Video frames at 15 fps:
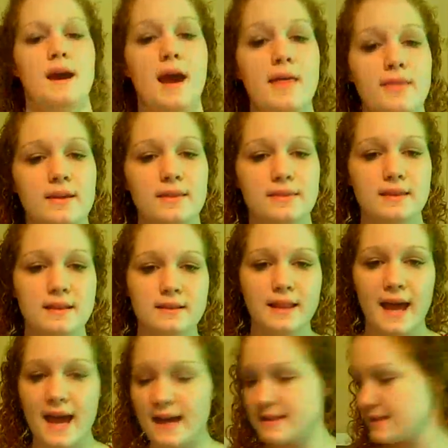And then the
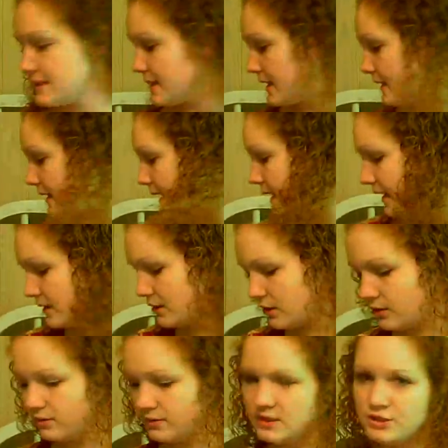last thing that I do
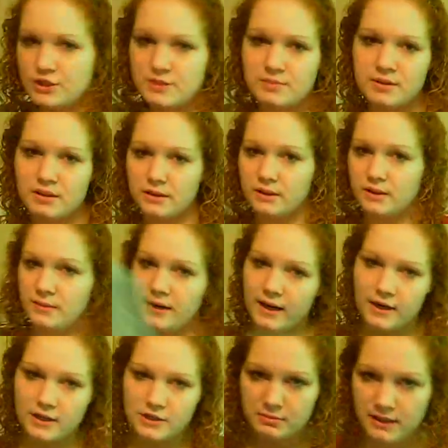is just put a little bit
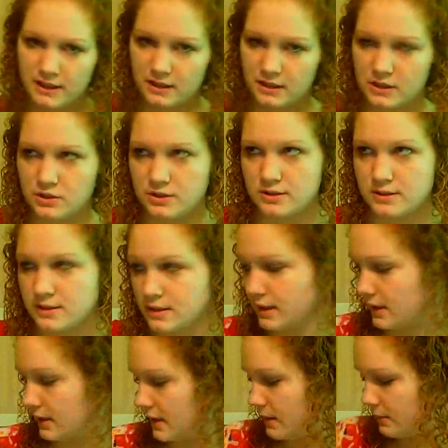of hairspray in it, just to
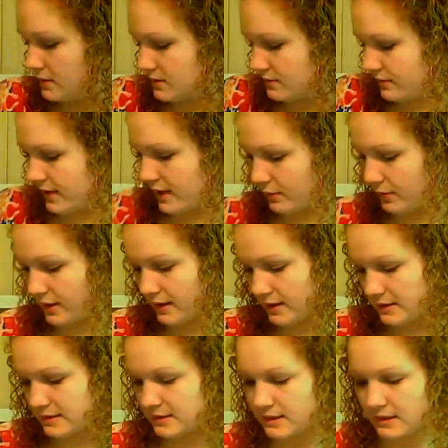kind of keep those
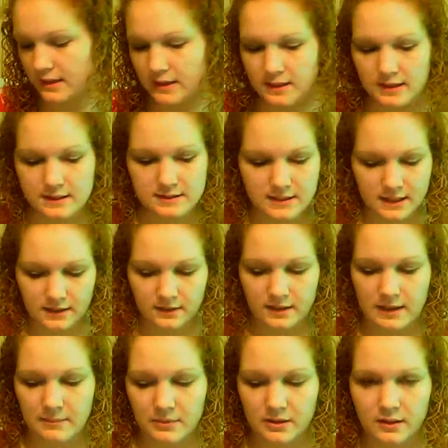flyaways down.
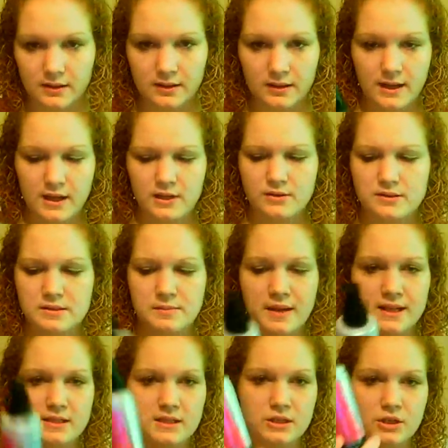And I use the
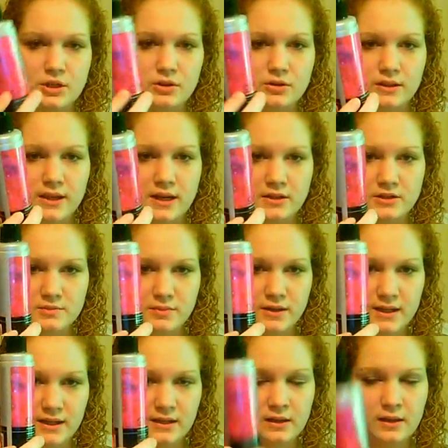Pantene Curly
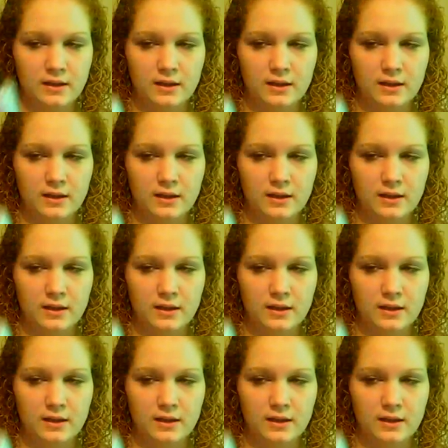Hairspray.